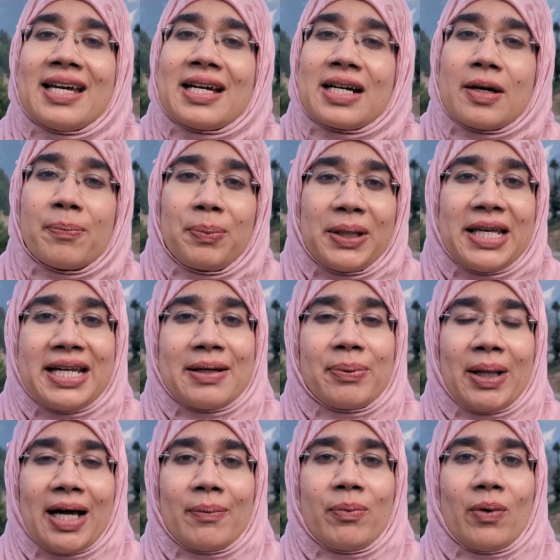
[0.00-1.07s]
Completing
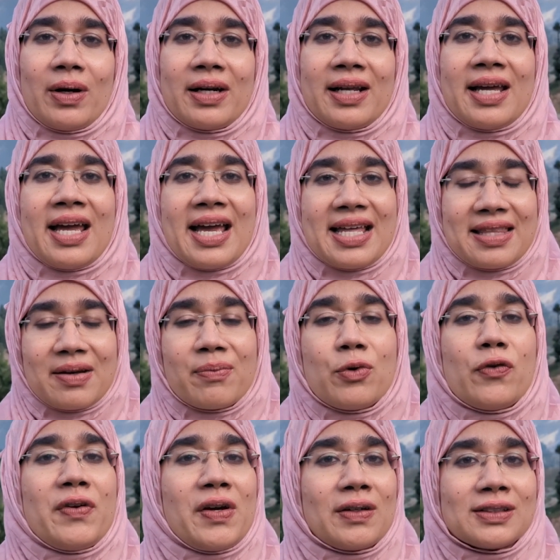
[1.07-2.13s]
PLAB 1 and then
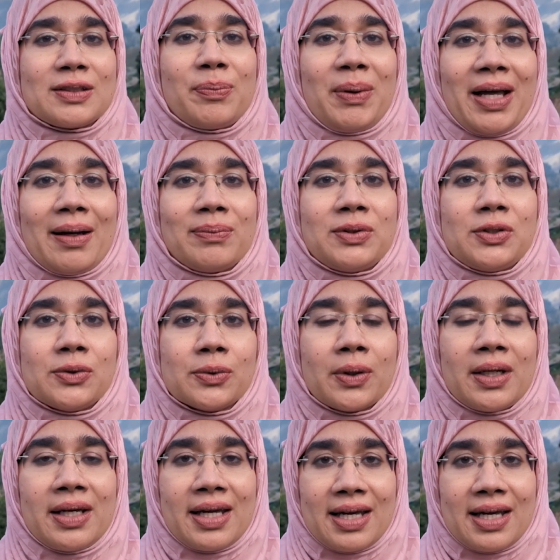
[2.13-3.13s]
moving on to PLAB 2